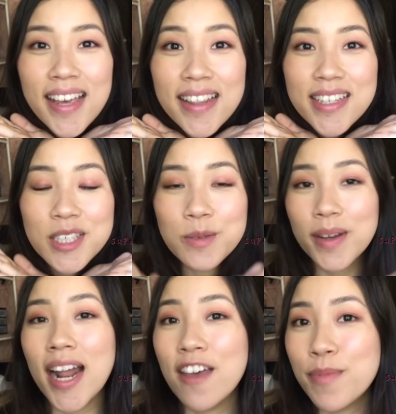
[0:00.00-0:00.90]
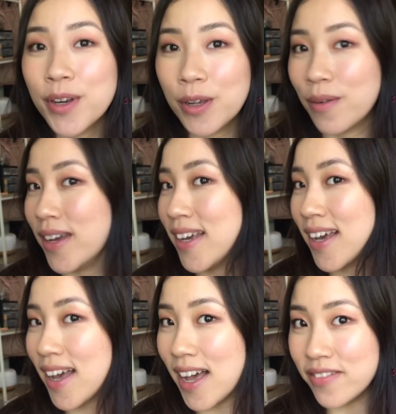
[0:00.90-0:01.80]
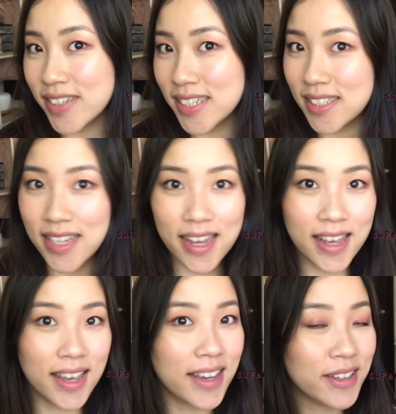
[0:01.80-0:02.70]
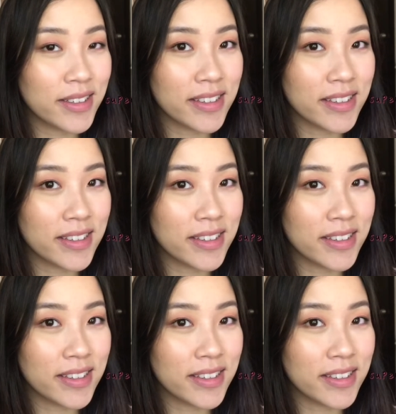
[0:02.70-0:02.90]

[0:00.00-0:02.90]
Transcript: This is what I've been doing every day.